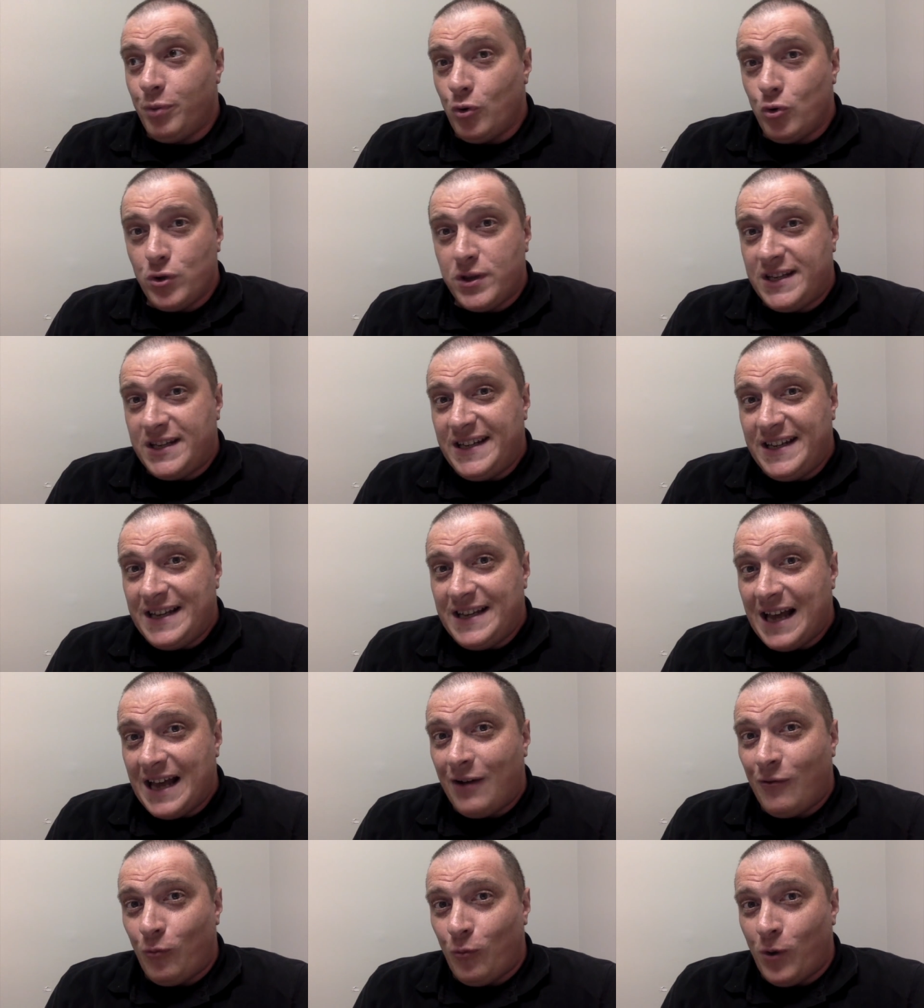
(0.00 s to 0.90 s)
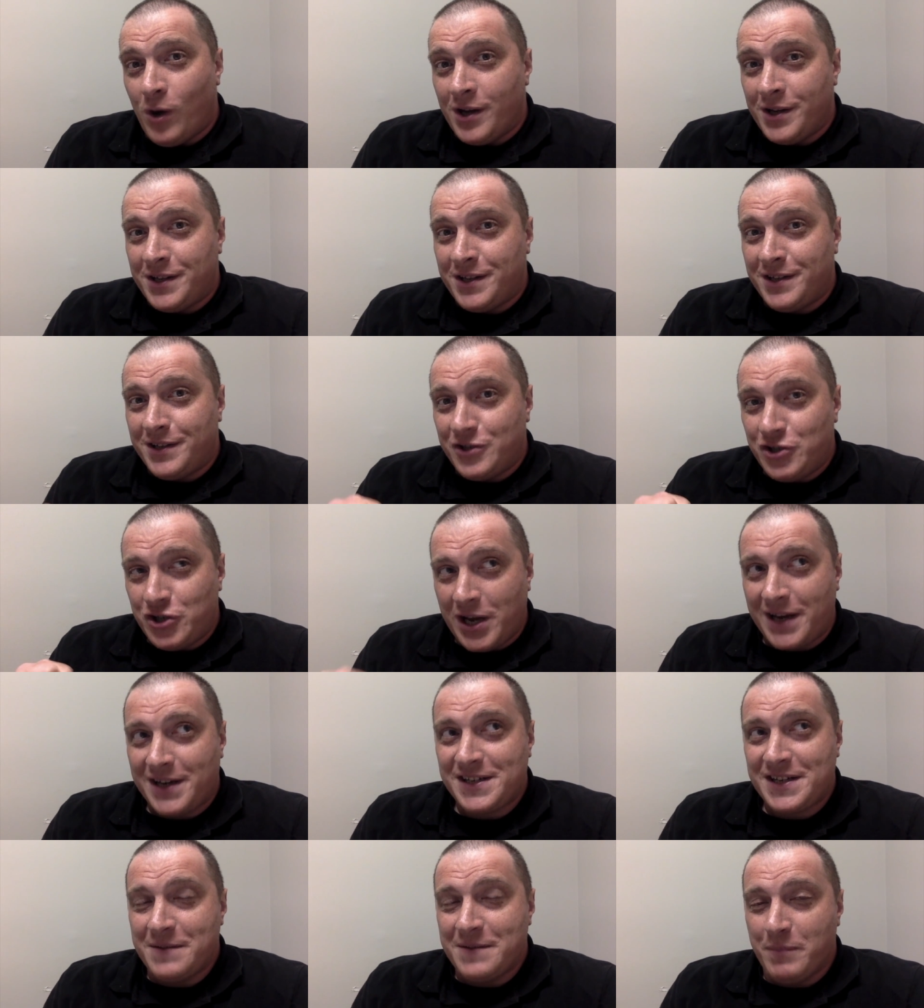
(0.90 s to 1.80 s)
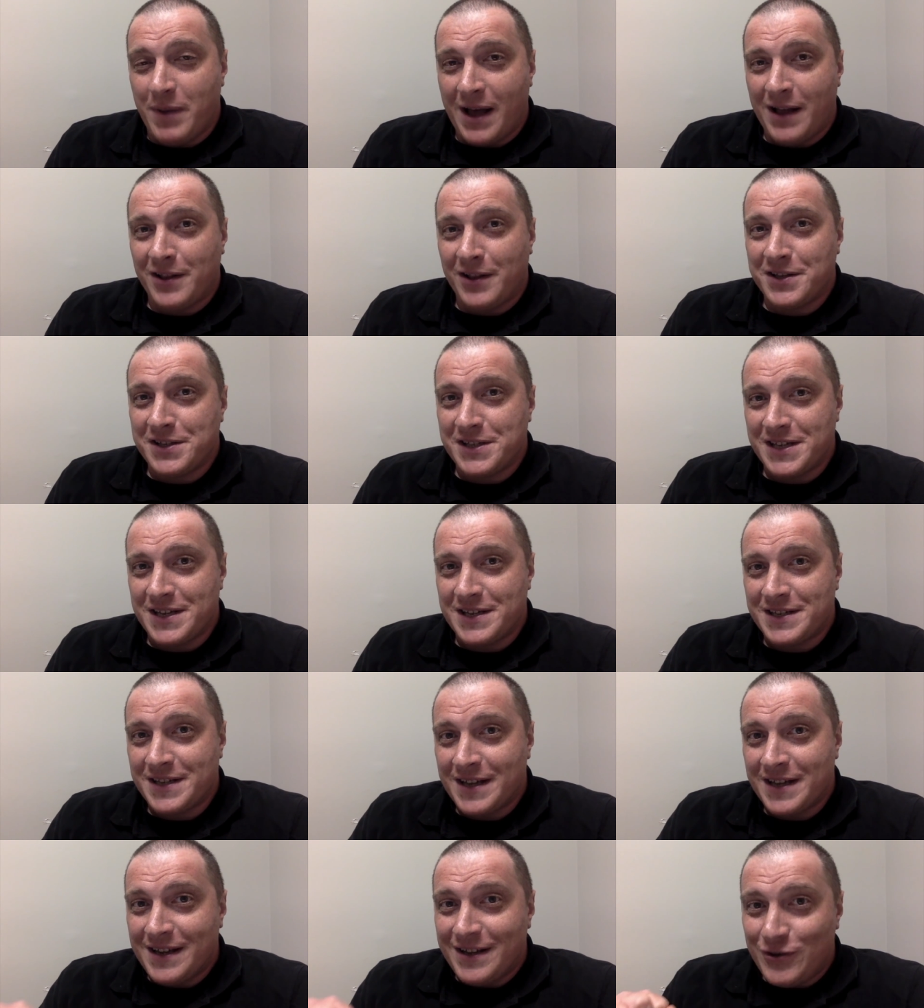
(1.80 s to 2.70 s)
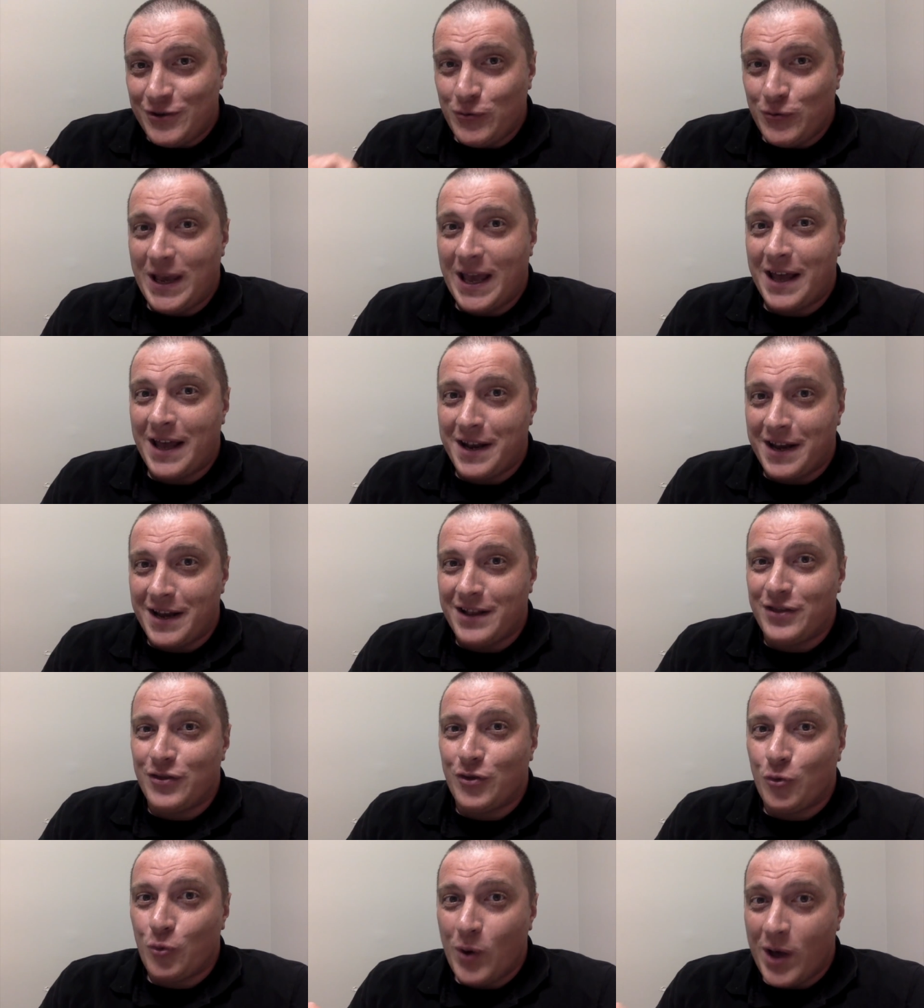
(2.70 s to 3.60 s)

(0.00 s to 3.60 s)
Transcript: Both did not want checks and balances to get in the